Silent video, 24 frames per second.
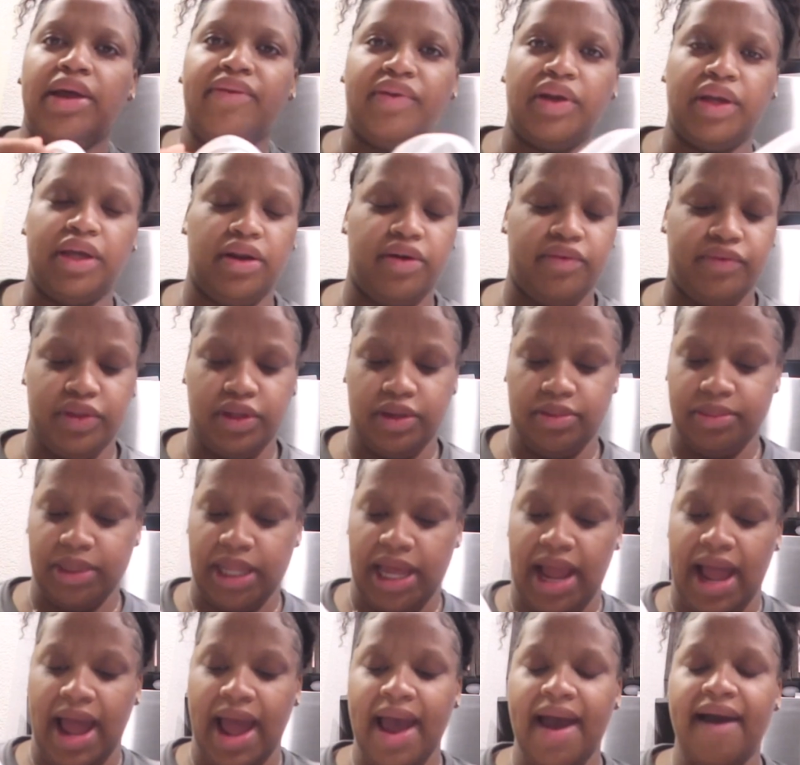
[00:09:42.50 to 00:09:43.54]
never get over them.
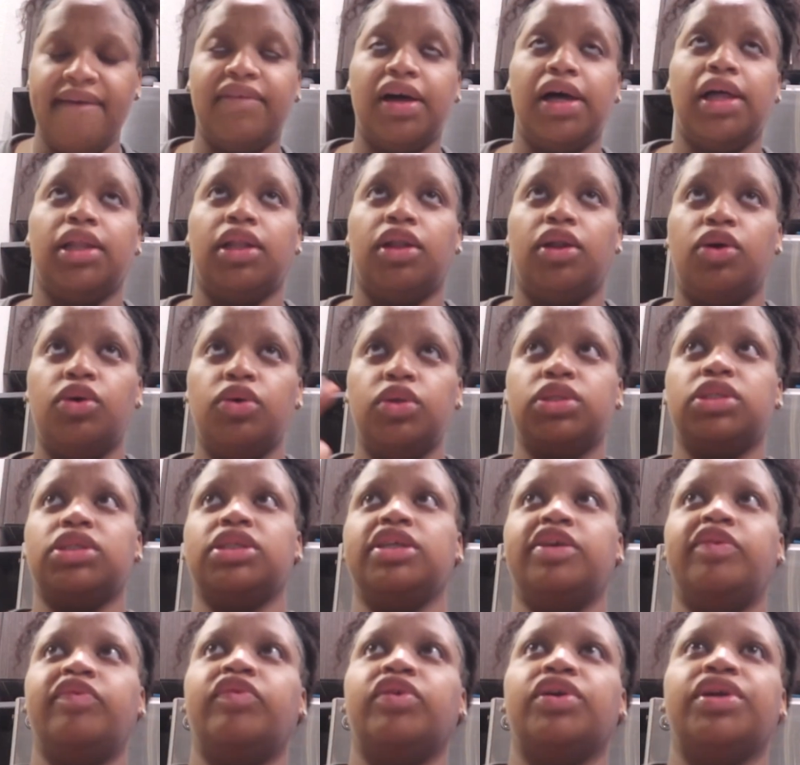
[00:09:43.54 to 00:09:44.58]
Like I have a long
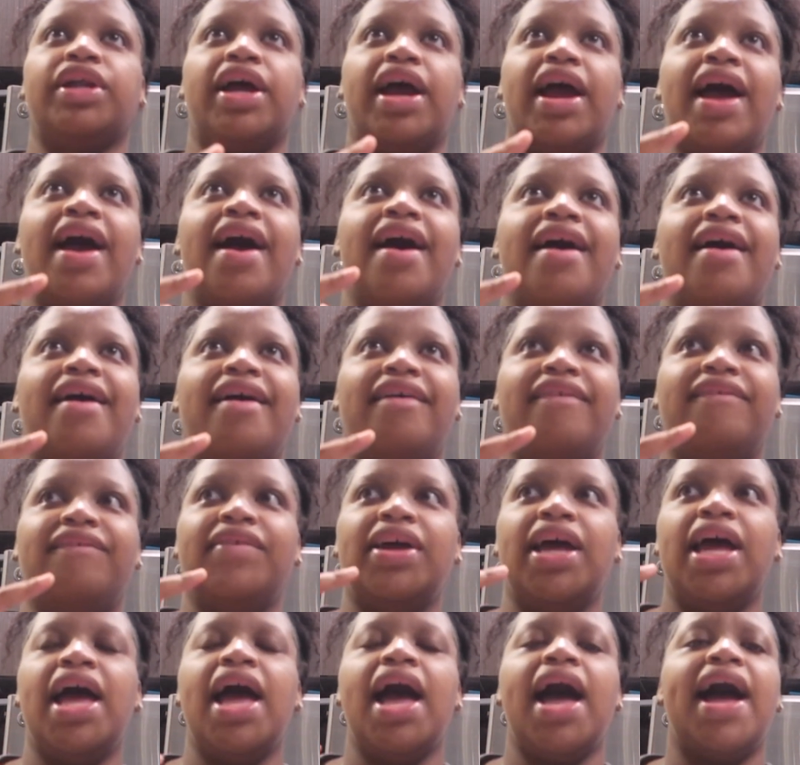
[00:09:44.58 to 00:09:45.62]
sleeve one, I have
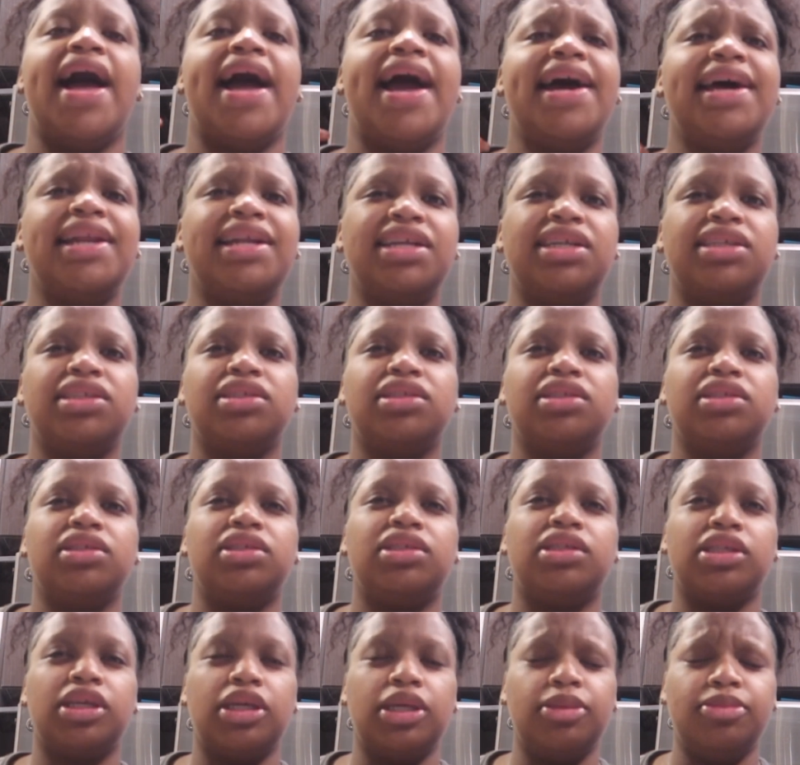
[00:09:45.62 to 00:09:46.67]
I had a
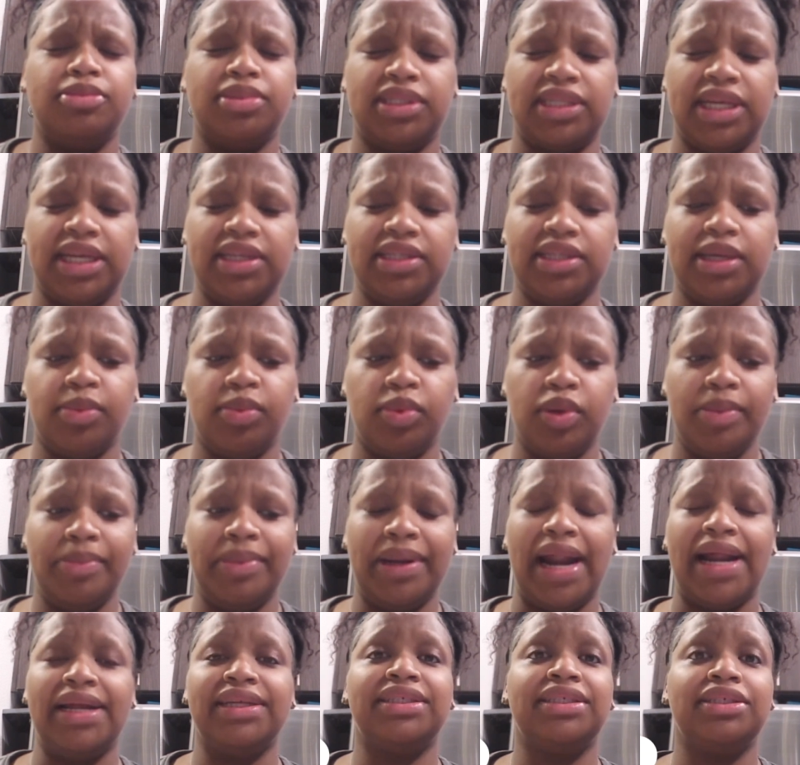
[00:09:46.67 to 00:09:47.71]
Skims tank top one,
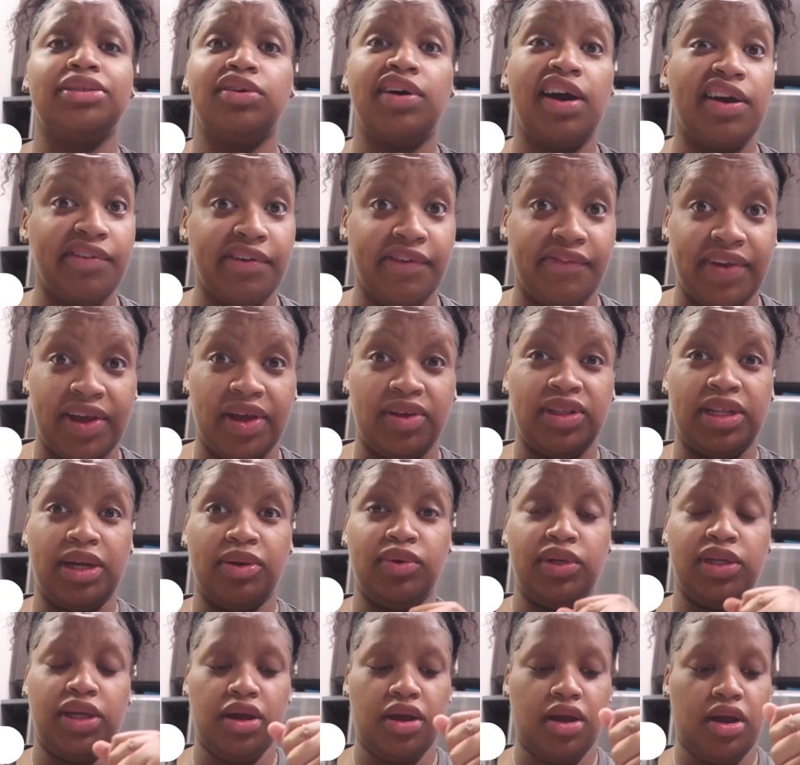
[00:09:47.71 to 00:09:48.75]
but I still haven't found that
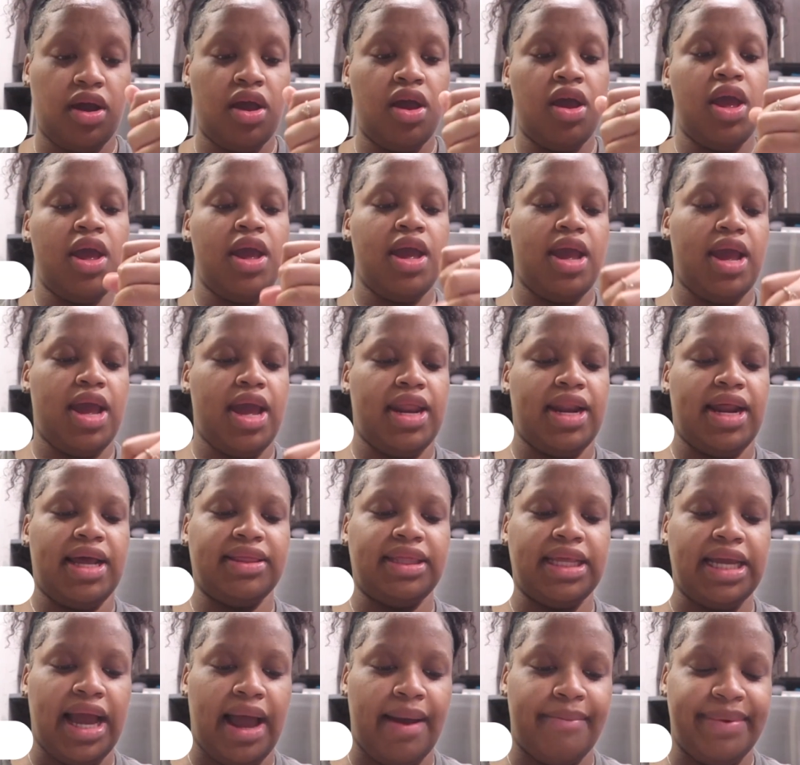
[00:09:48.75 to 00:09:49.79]
one y'all, and I
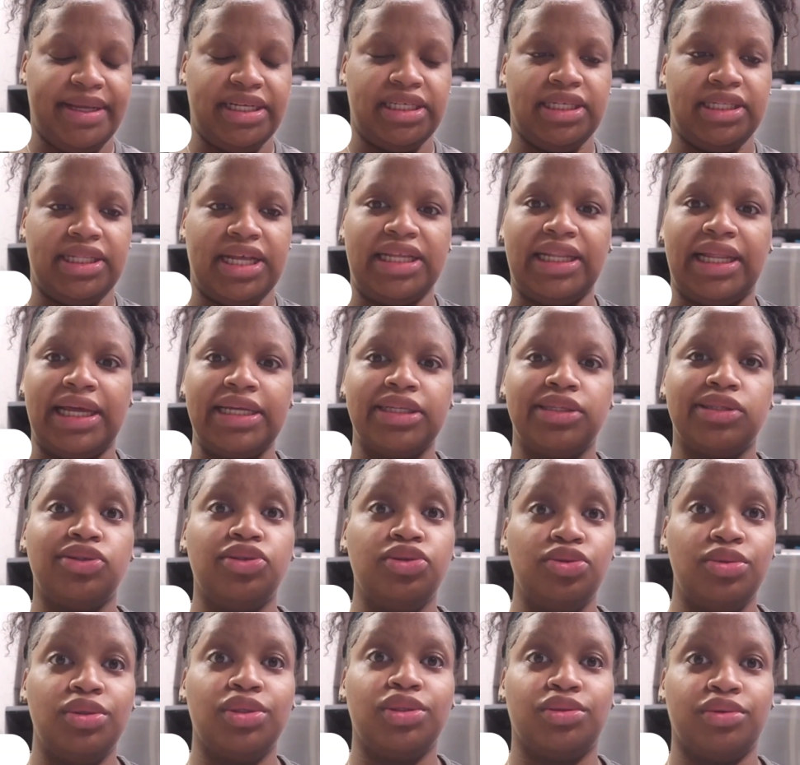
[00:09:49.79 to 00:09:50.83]
think I mentioned that like
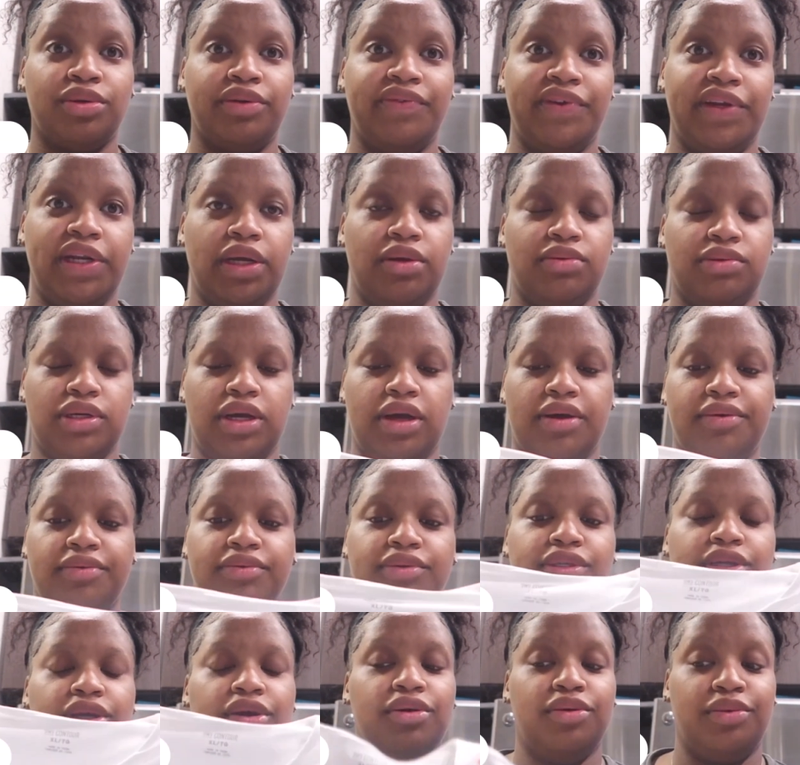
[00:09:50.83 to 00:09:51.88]
two or three videos ago,
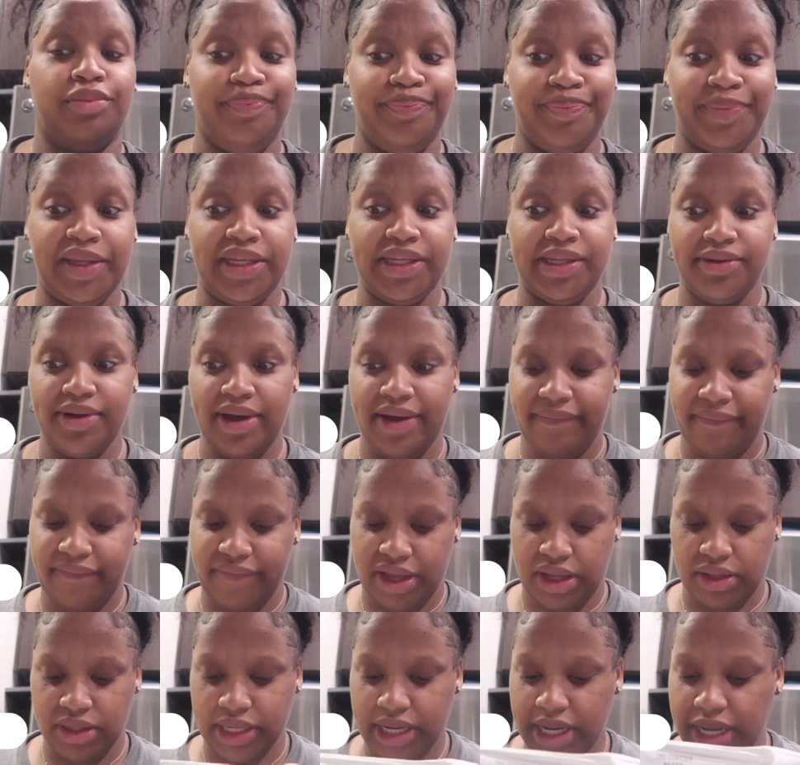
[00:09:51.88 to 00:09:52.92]
so still haven't
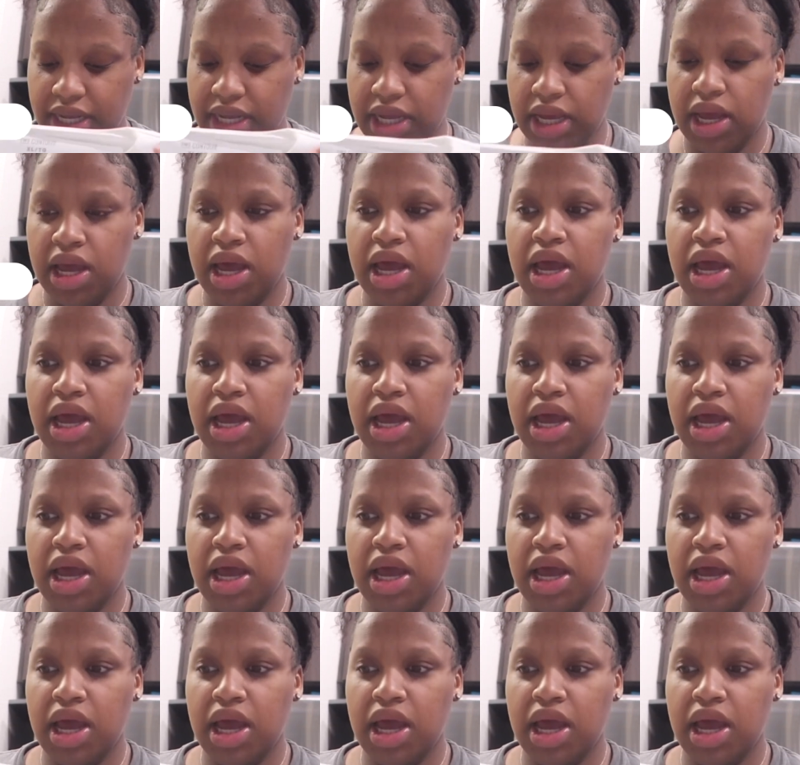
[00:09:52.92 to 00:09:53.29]
found that.